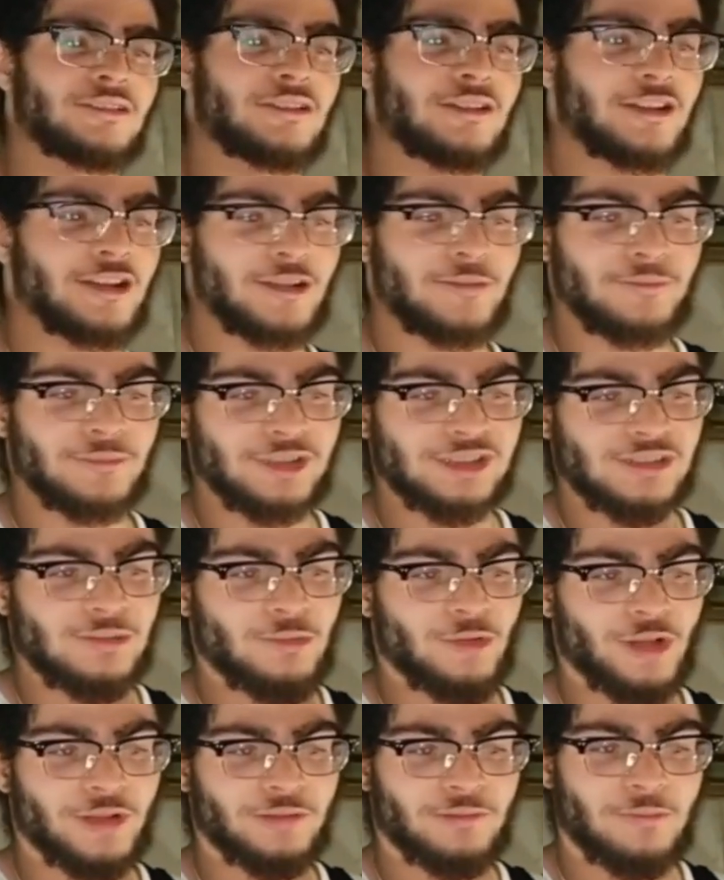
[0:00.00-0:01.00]
Because
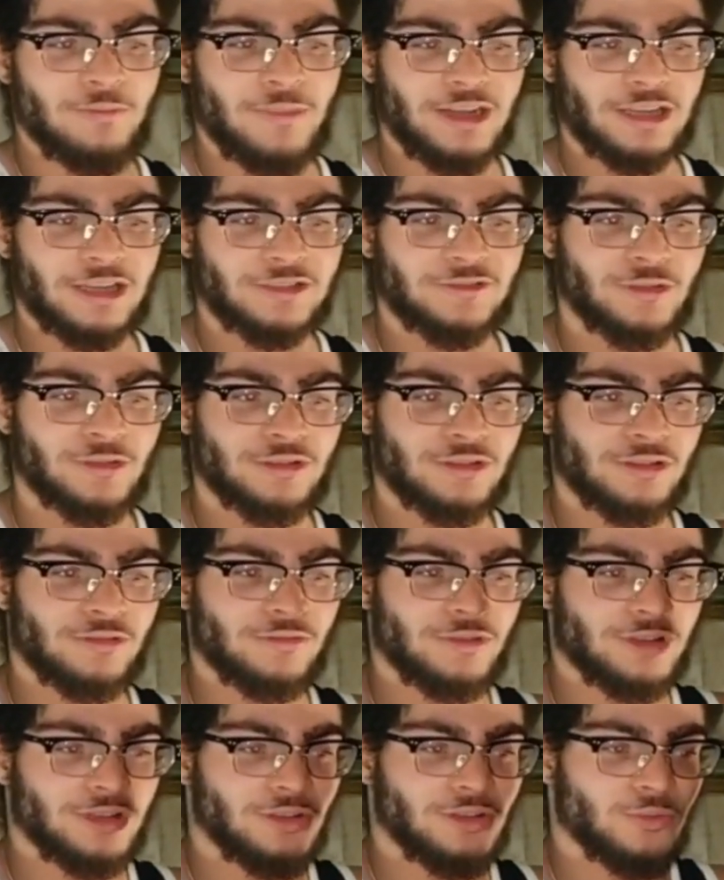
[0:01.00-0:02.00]
I'm holding my microphone in a
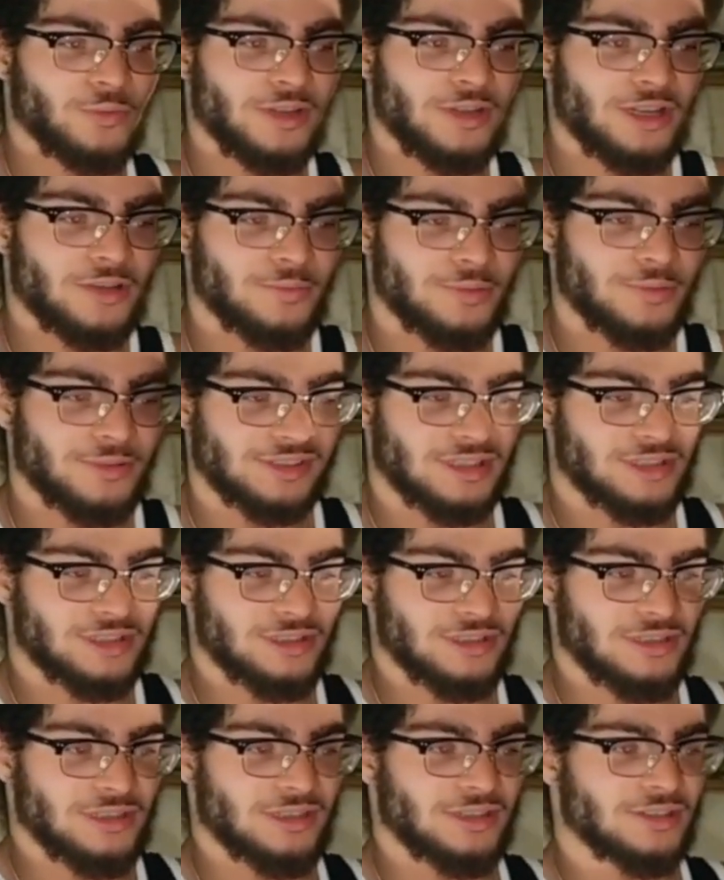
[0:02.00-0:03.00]
really weird
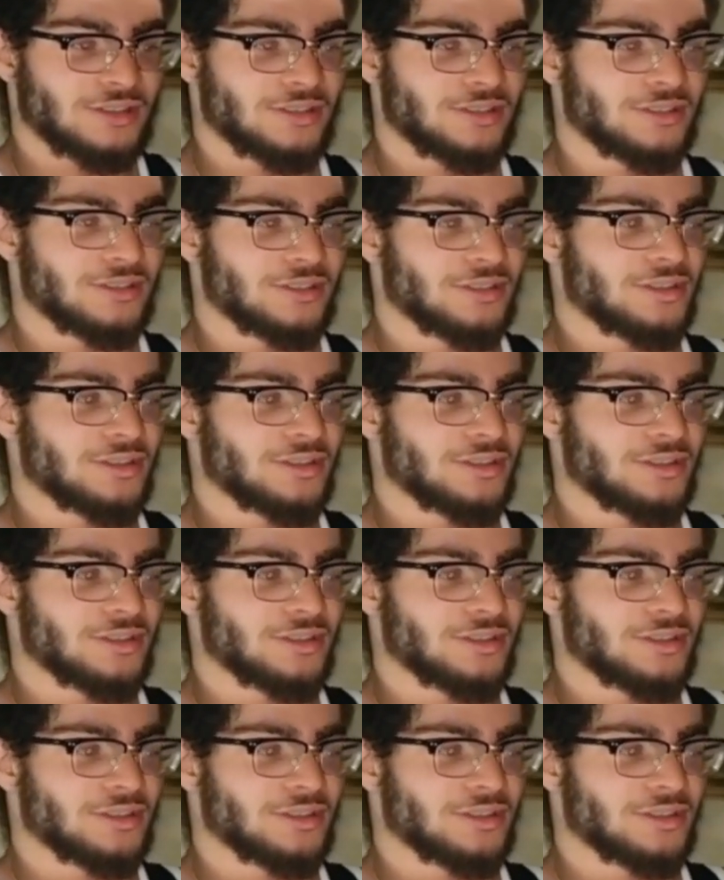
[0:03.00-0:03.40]
position here.